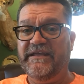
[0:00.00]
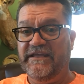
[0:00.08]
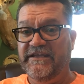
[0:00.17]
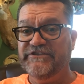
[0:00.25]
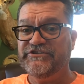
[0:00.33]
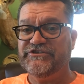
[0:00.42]

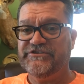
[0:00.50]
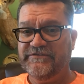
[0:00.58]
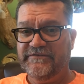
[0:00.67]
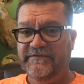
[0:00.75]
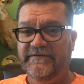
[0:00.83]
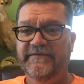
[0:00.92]
each
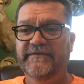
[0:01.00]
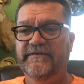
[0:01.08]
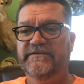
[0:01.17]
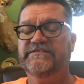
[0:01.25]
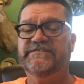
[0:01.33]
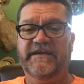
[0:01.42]

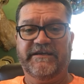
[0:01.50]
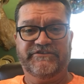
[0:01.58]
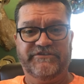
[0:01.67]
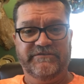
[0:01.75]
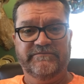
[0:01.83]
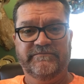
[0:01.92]

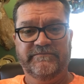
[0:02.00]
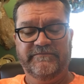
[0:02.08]
section.